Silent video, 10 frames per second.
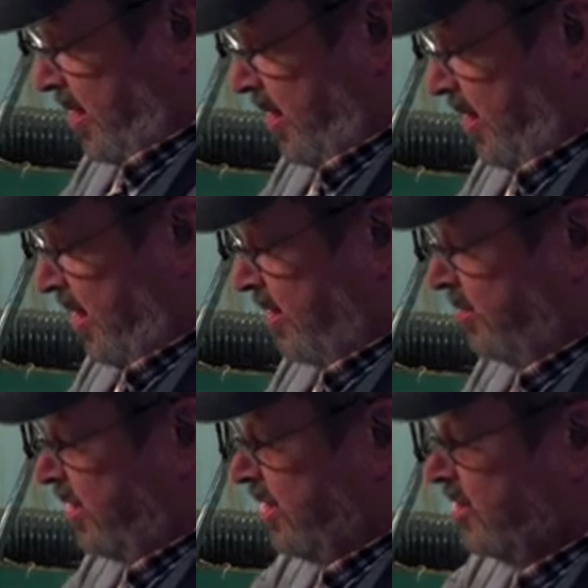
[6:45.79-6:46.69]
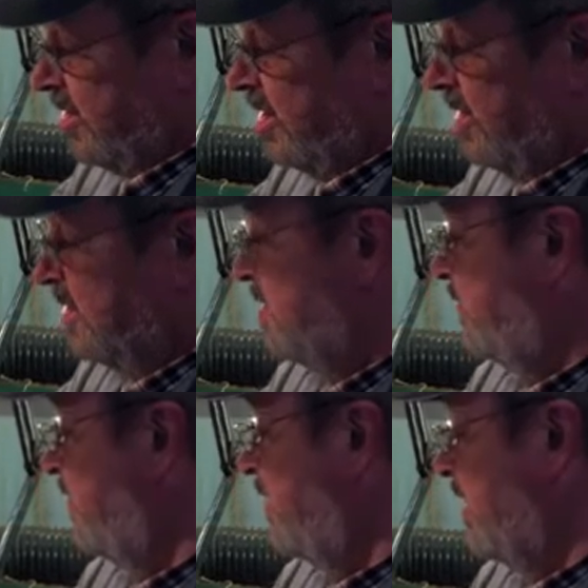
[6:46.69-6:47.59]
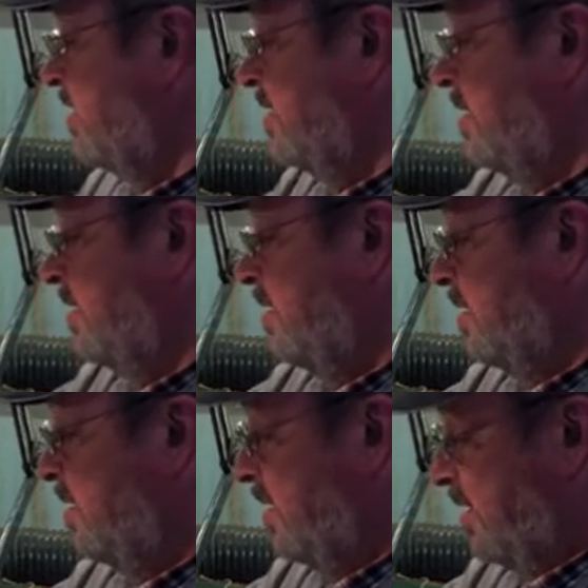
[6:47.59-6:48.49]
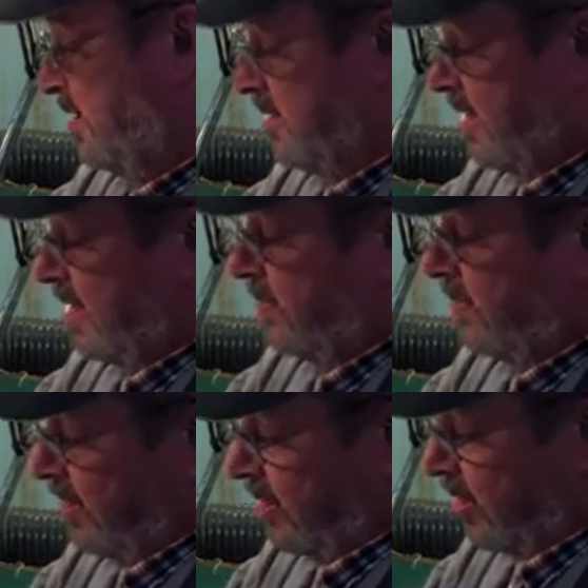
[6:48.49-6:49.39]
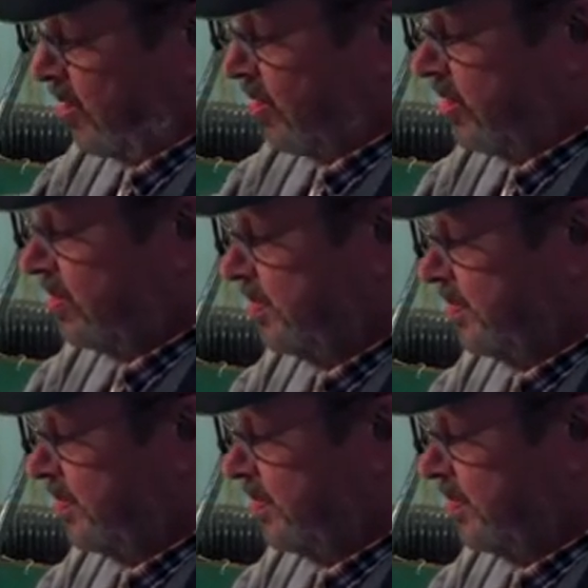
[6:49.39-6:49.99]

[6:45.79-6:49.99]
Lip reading: and the reason is for that is that when the glue